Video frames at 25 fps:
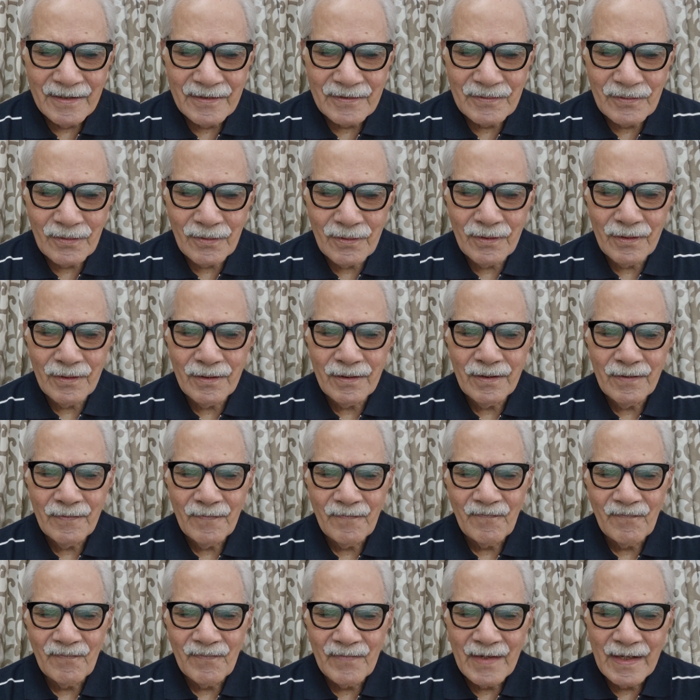So
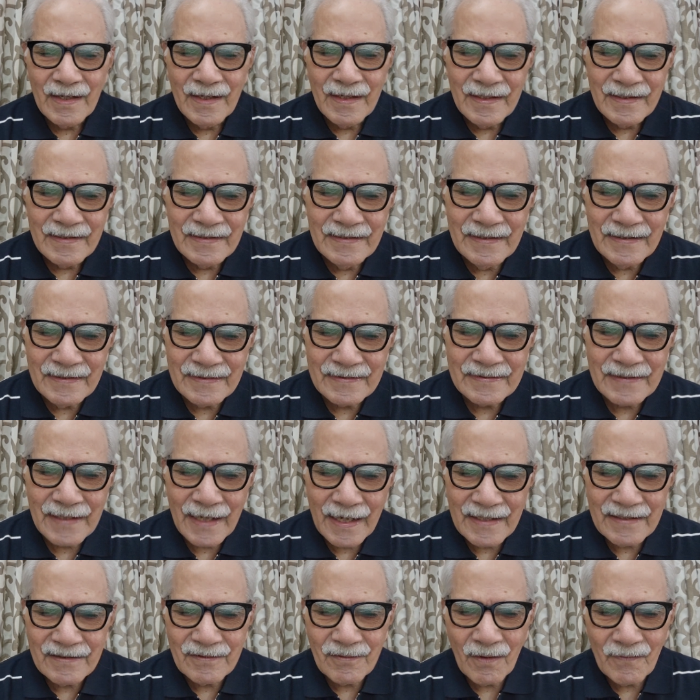the
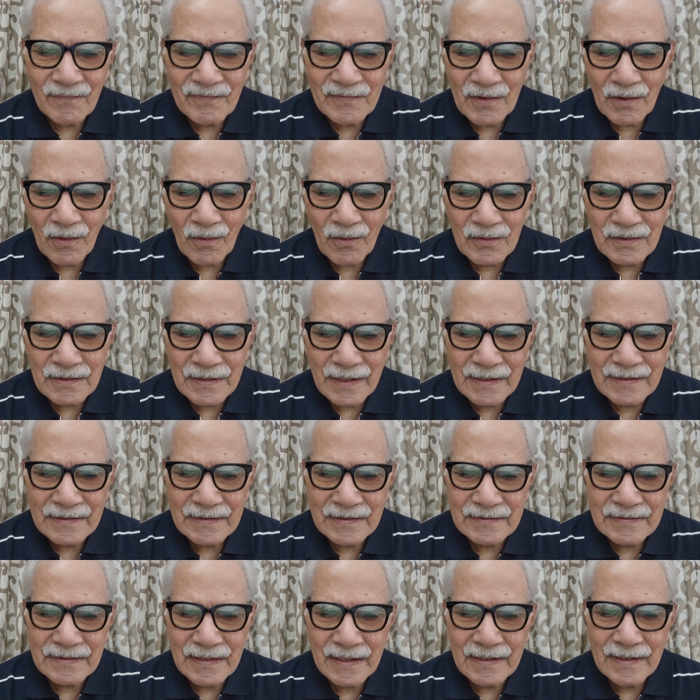size of the
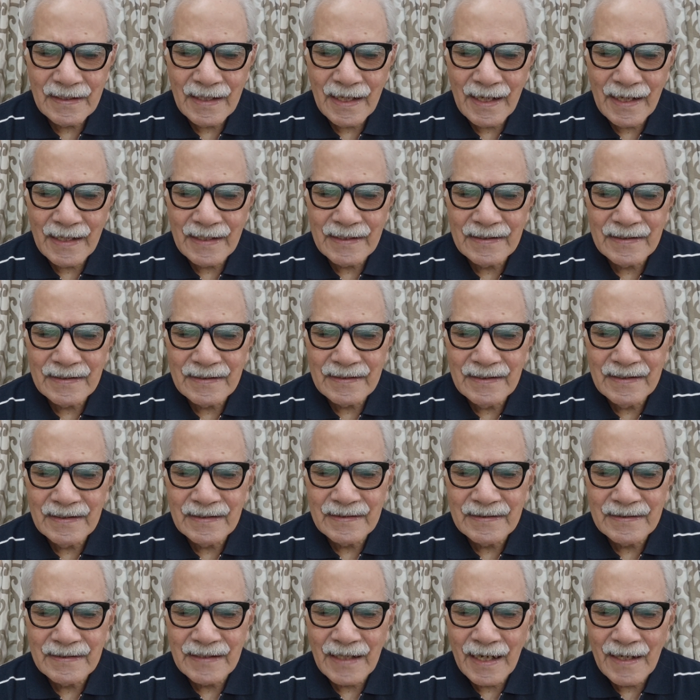organization and
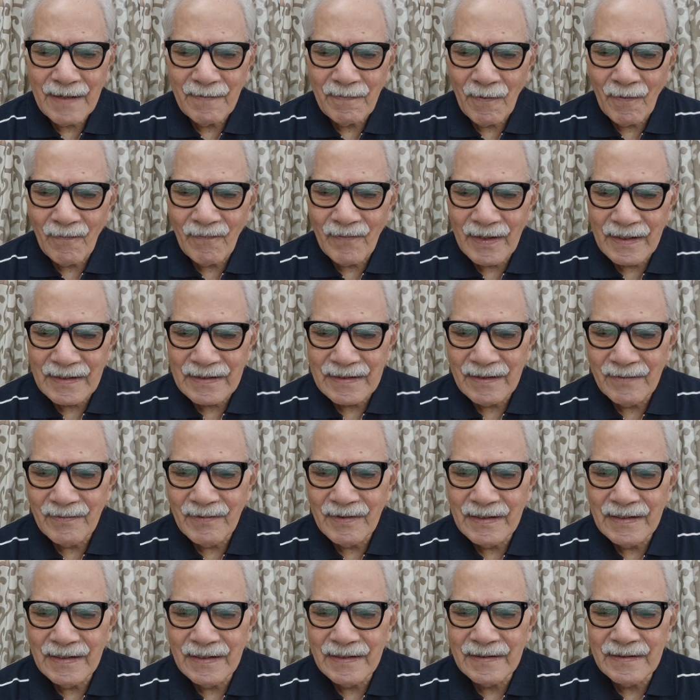the type of
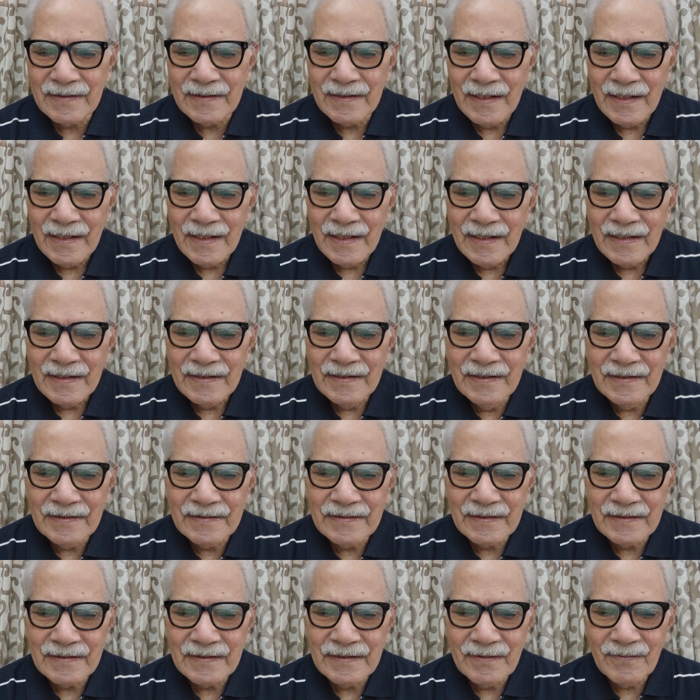activities,
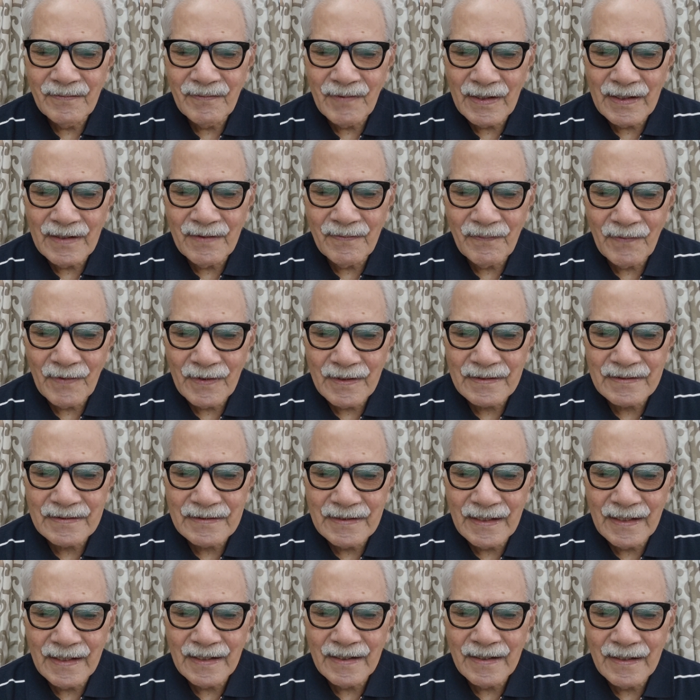this is the very first
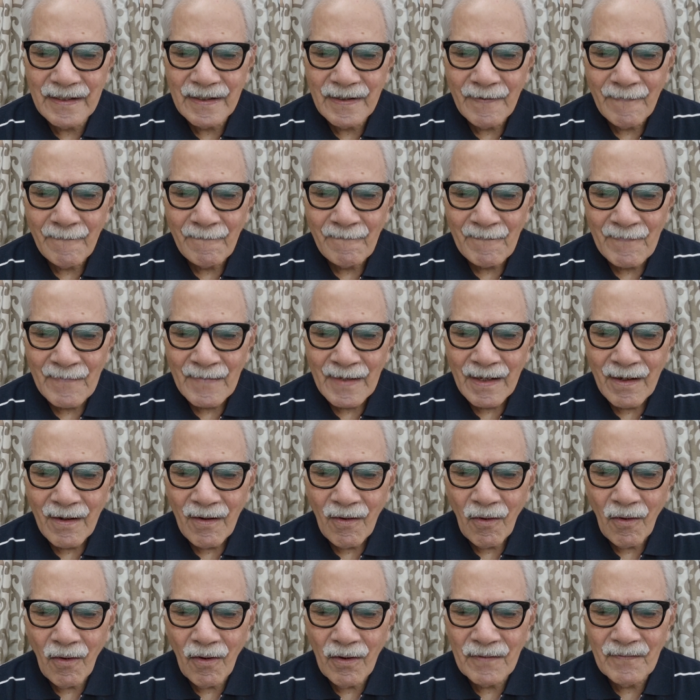thing
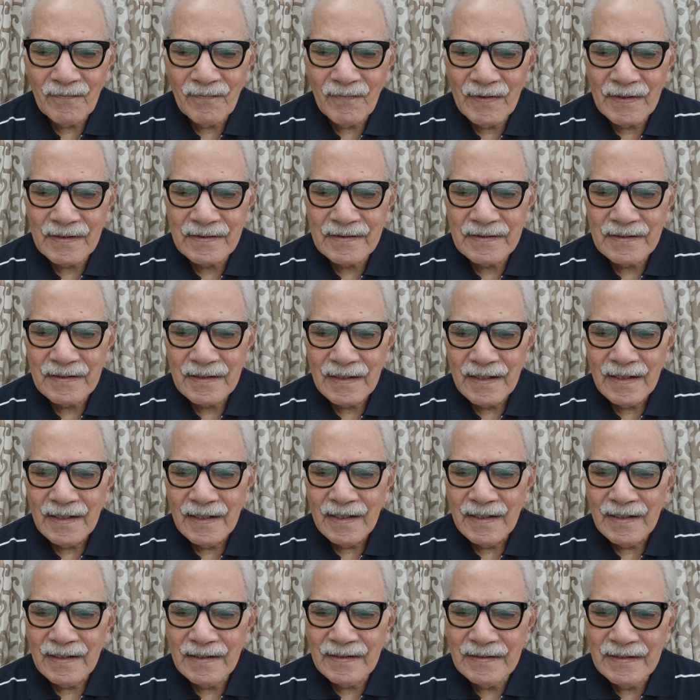on which
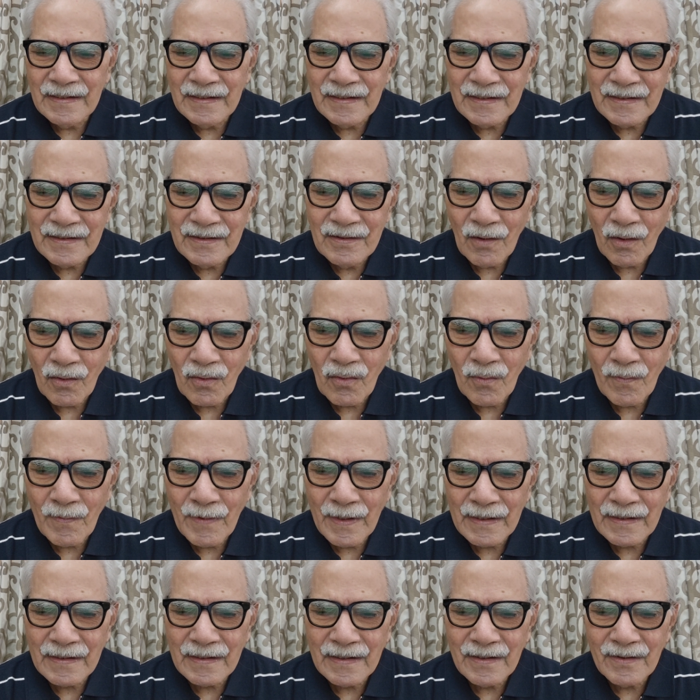the
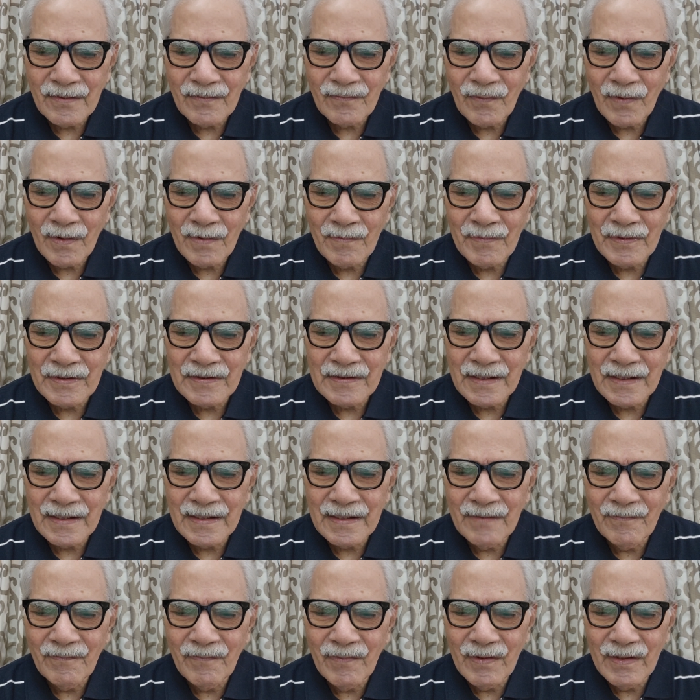documented
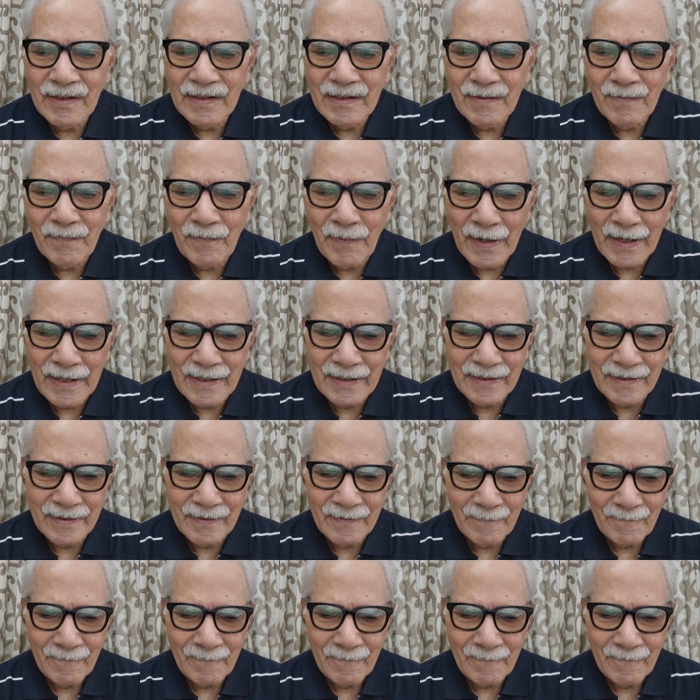information will depend.